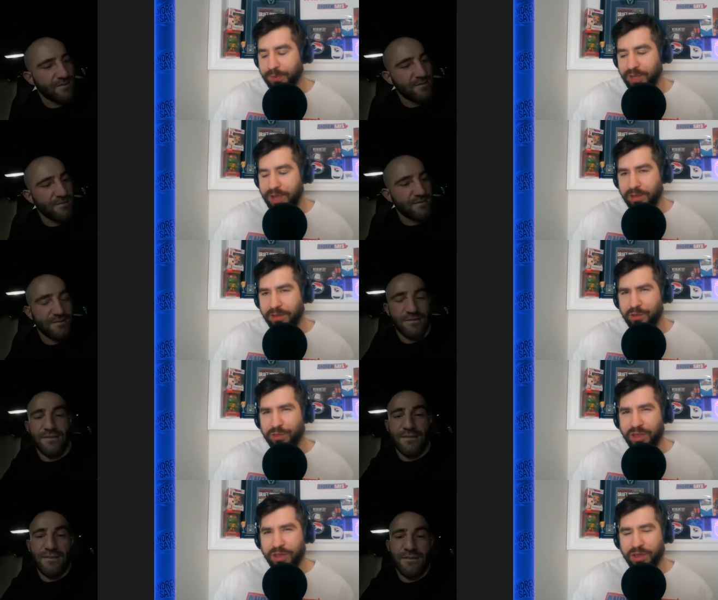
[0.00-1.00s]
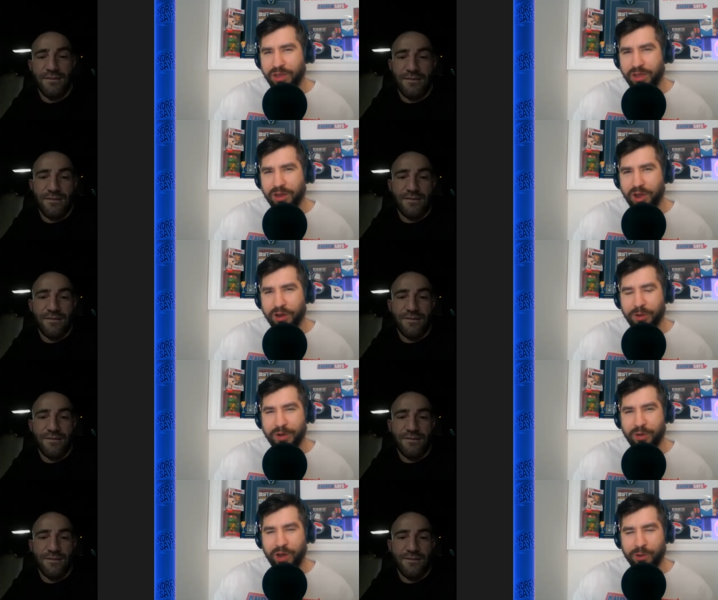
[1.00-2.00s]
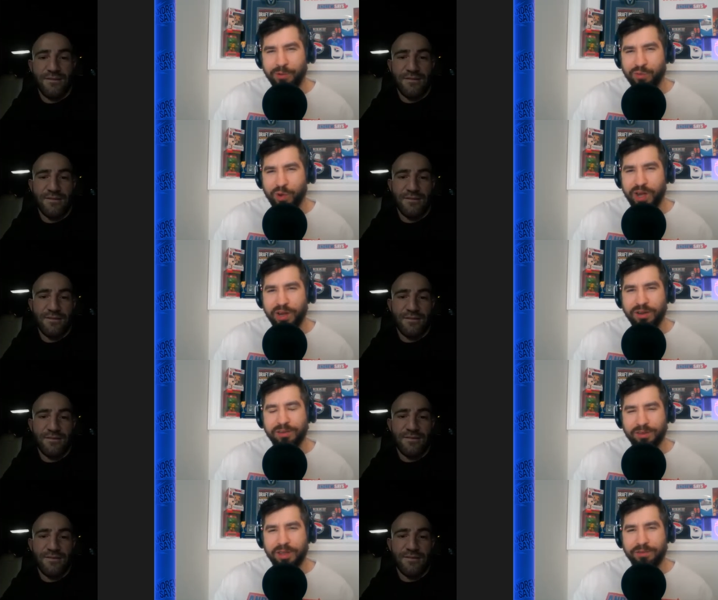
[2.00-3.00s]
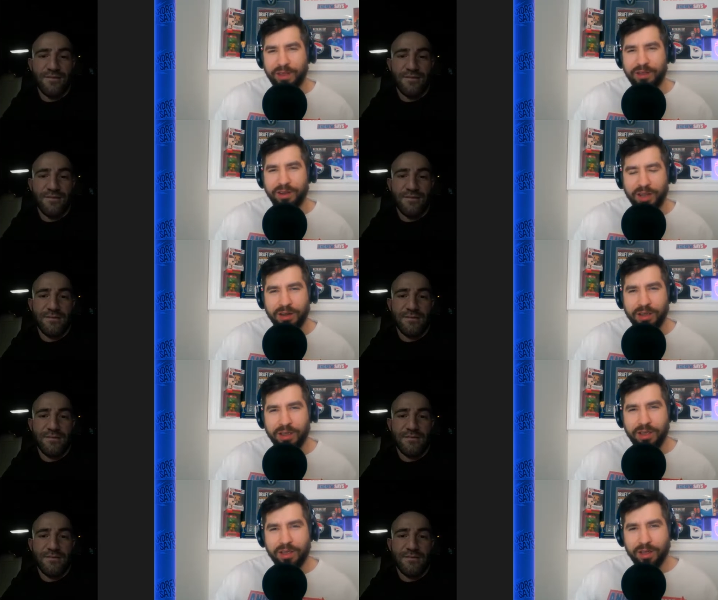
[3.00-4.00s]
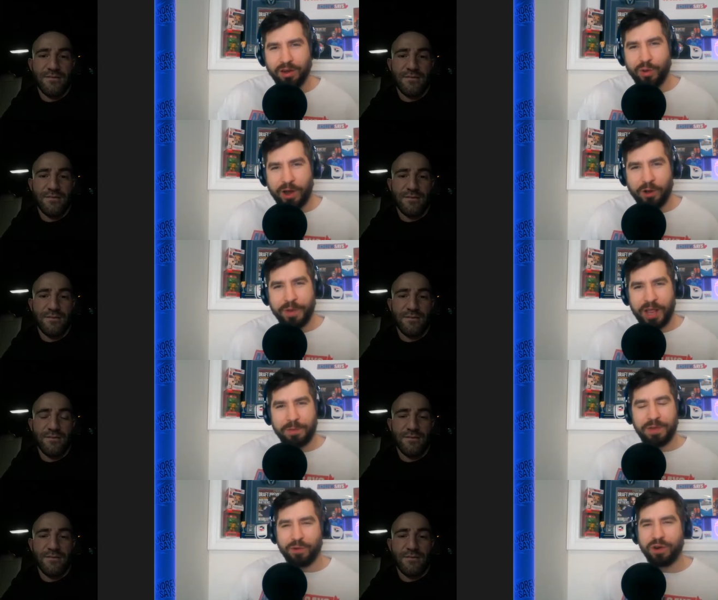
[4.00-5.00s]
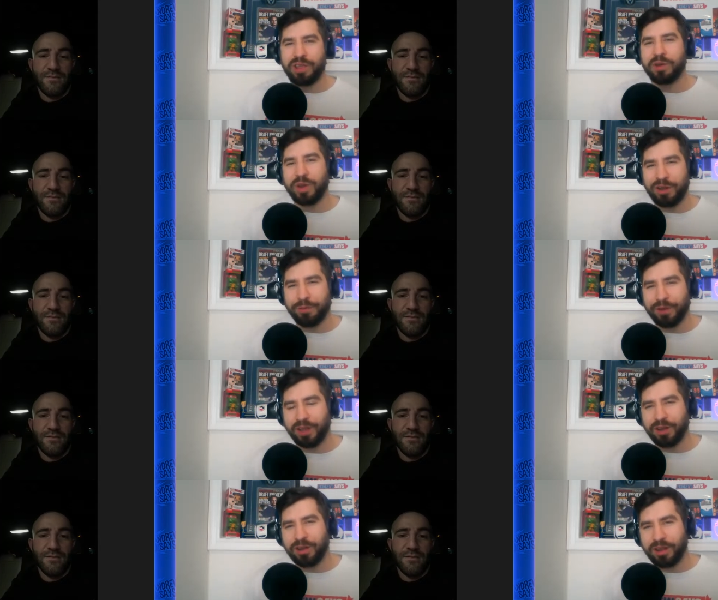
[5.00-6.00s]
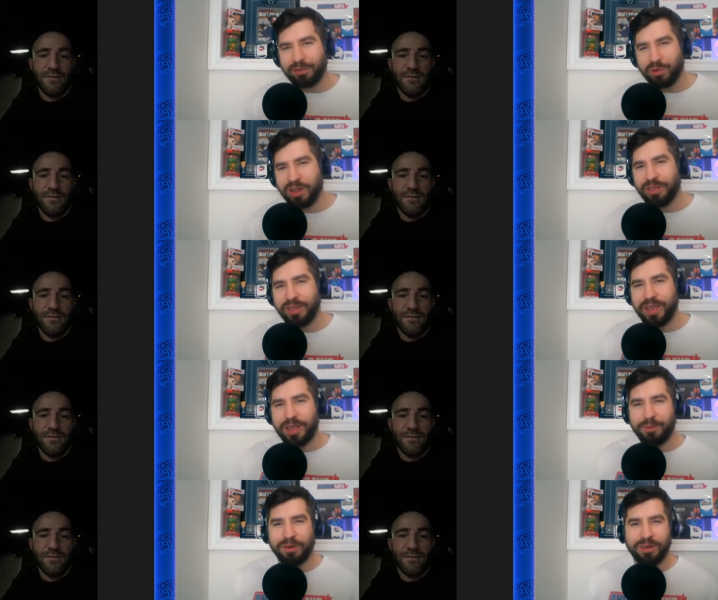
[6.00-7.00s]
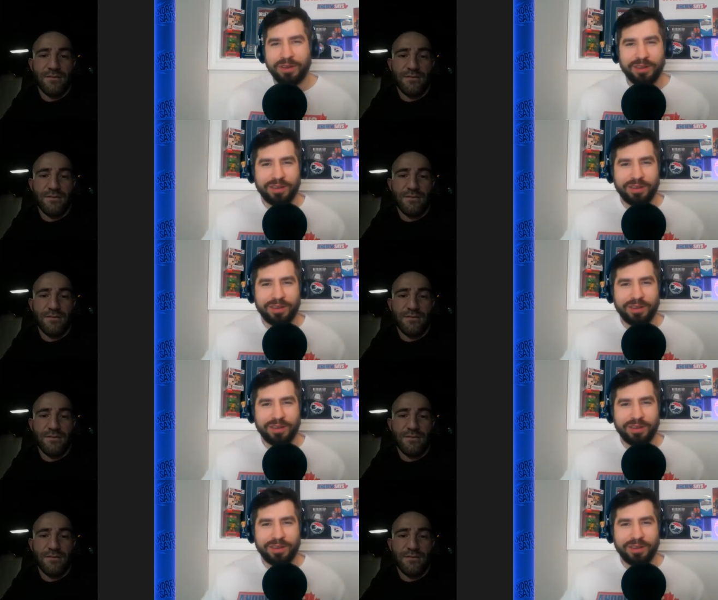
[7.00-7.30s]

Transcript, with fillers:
Speaker 1: yeah, do you think Conor McGregor was waiting to see if they could get a crowd back before he agreed to fight? That's what I think happened.